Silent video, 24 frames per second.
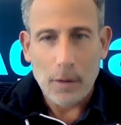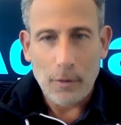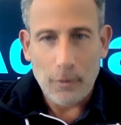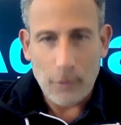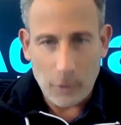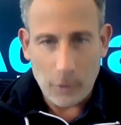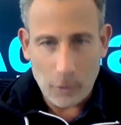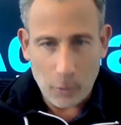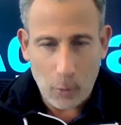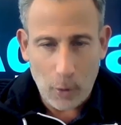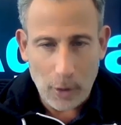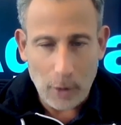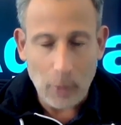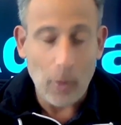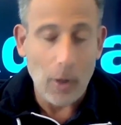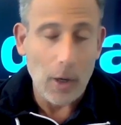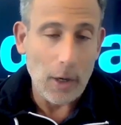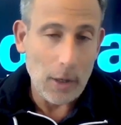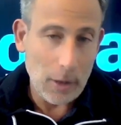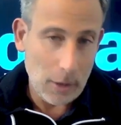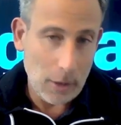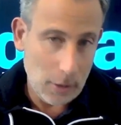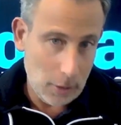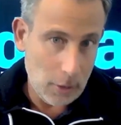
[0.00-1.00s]
for
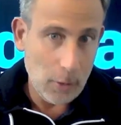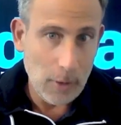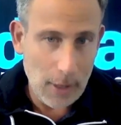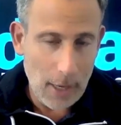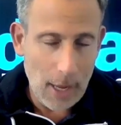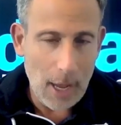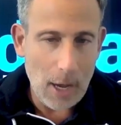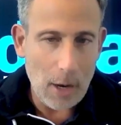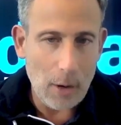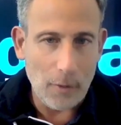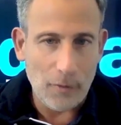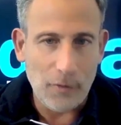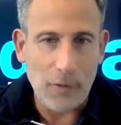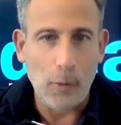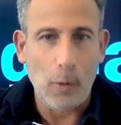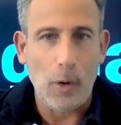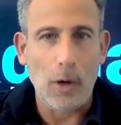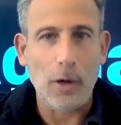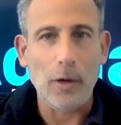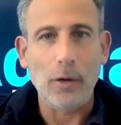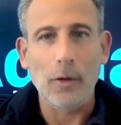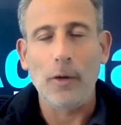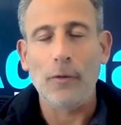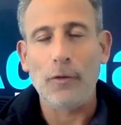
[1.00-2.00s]
21, do it now. If you
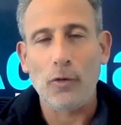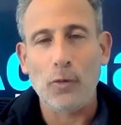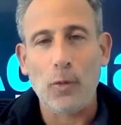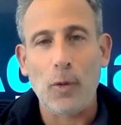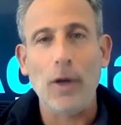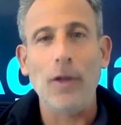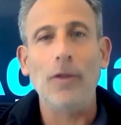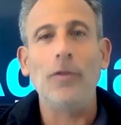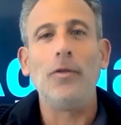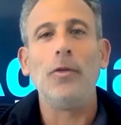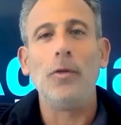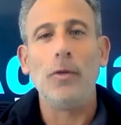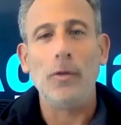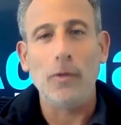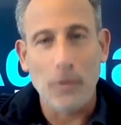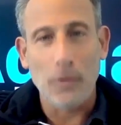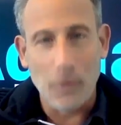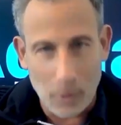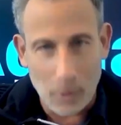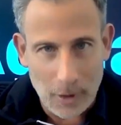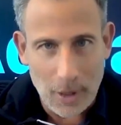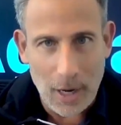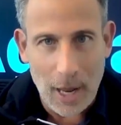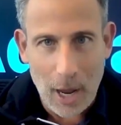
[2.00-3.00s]
want to do it for 22,
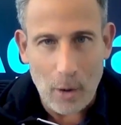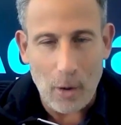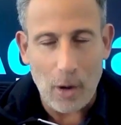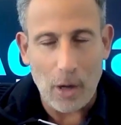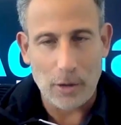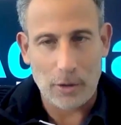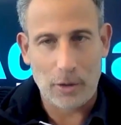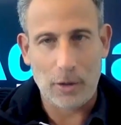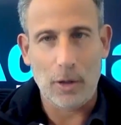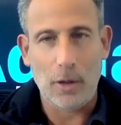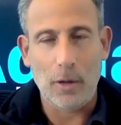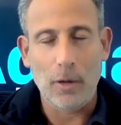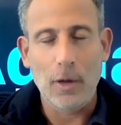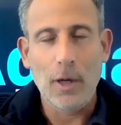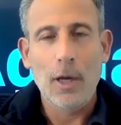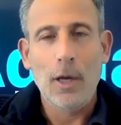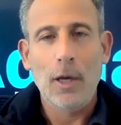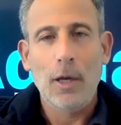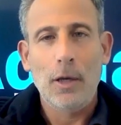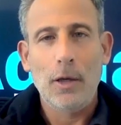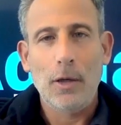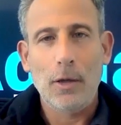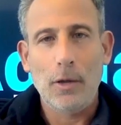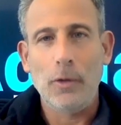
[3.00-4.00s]
do it now also.
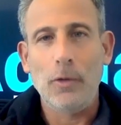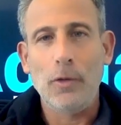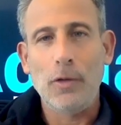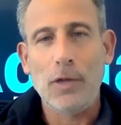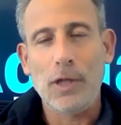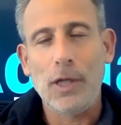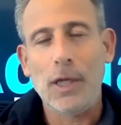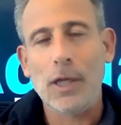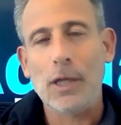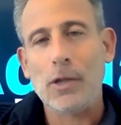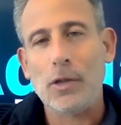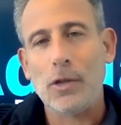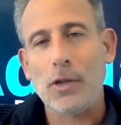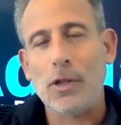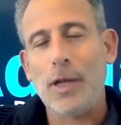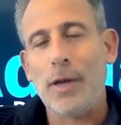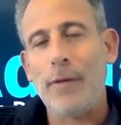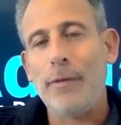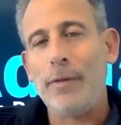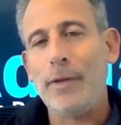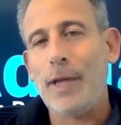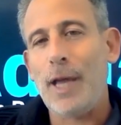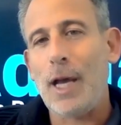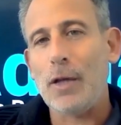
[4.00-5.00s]
You can do six or
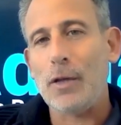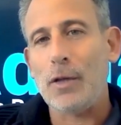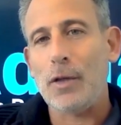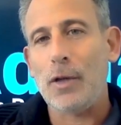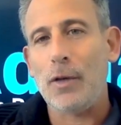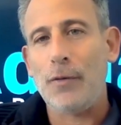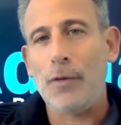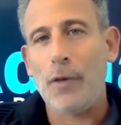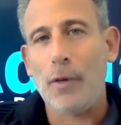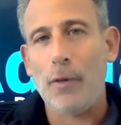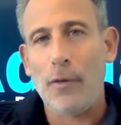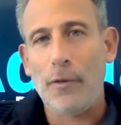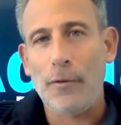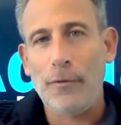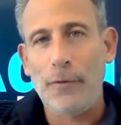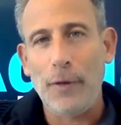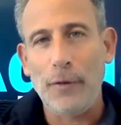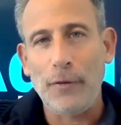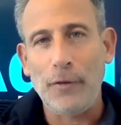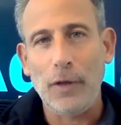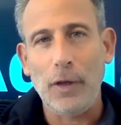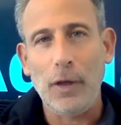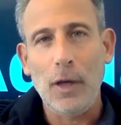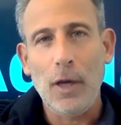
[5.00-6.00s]
7,000 if you're over
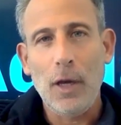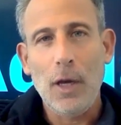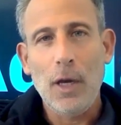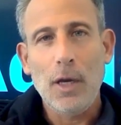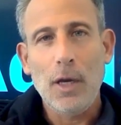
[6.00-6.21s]
50,